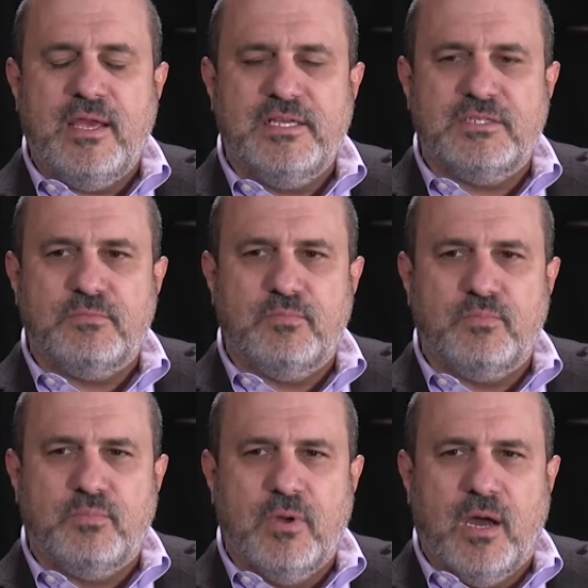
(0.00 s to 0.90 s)
his
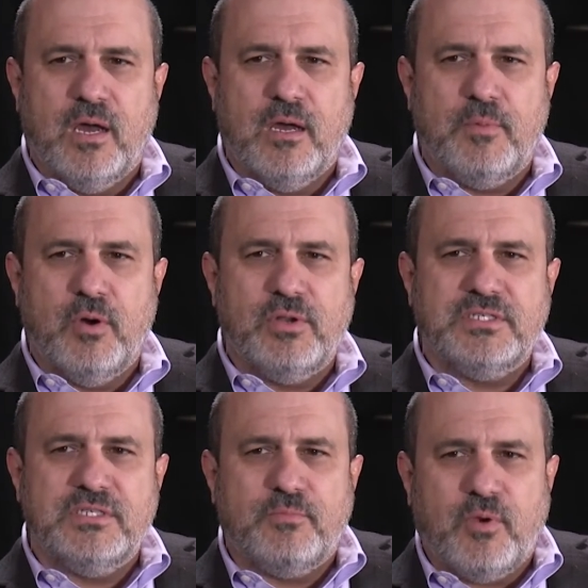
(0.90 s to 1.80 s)

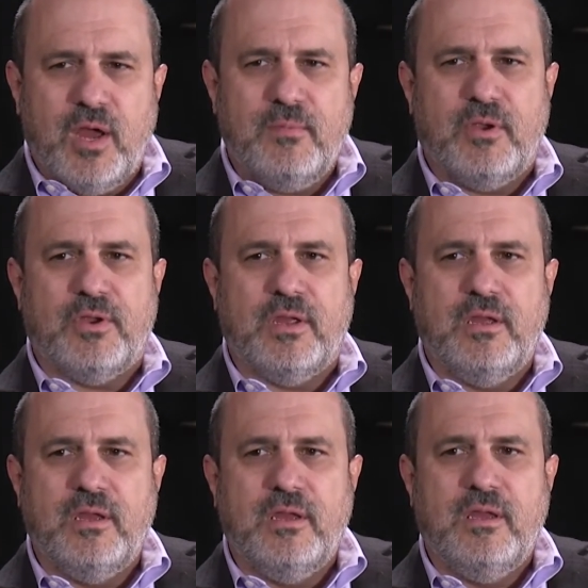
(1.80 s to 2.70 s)
opponents in the
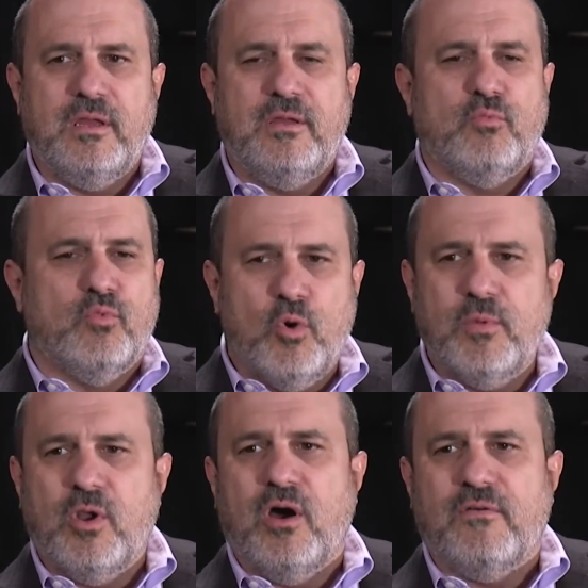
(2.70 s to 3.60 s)
primary,
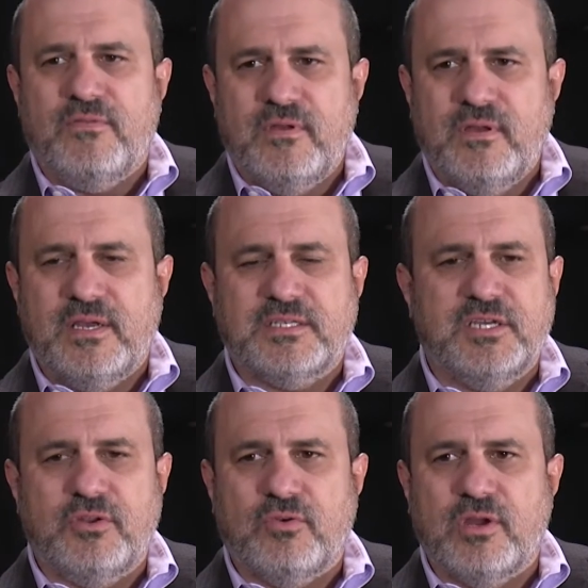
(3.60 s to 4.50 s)
Romanoff, et
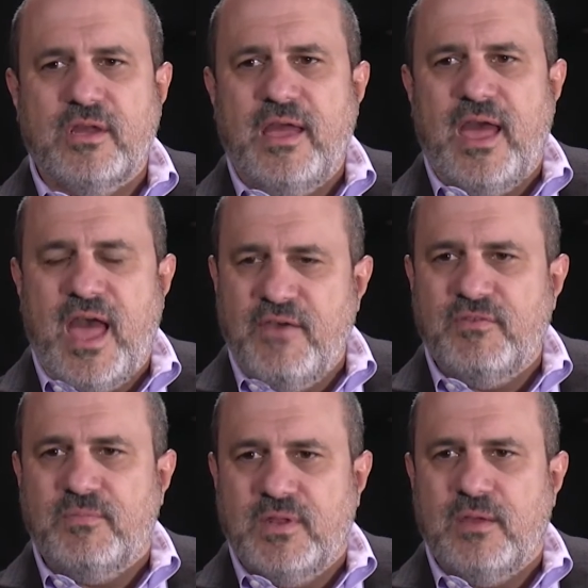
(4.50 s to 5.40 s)
cetera,
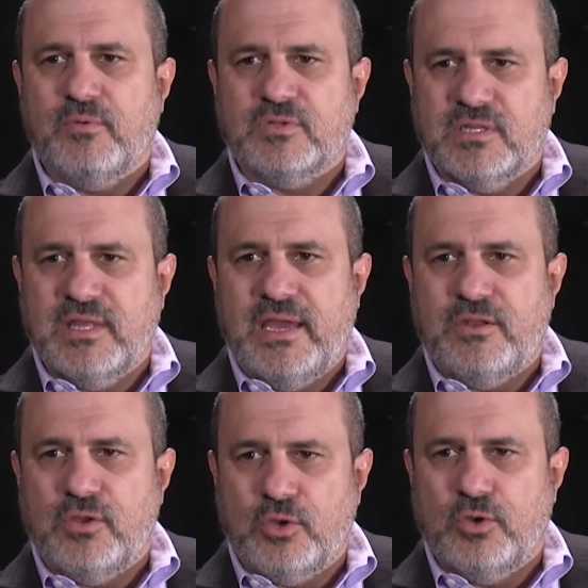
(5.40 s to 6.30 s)
haven't been able to
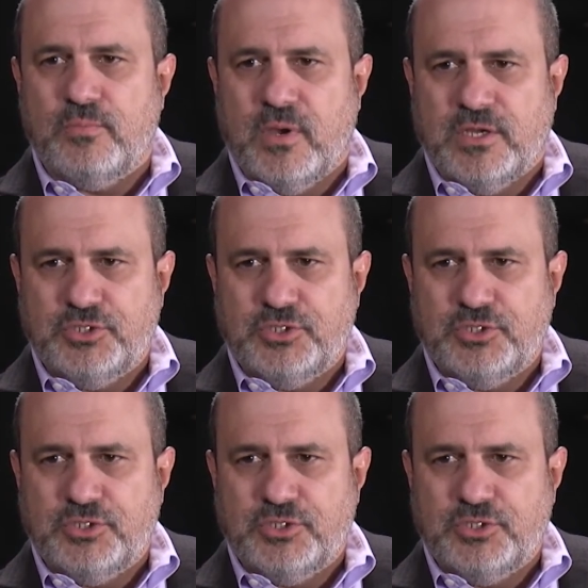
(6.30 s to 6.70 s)
land a good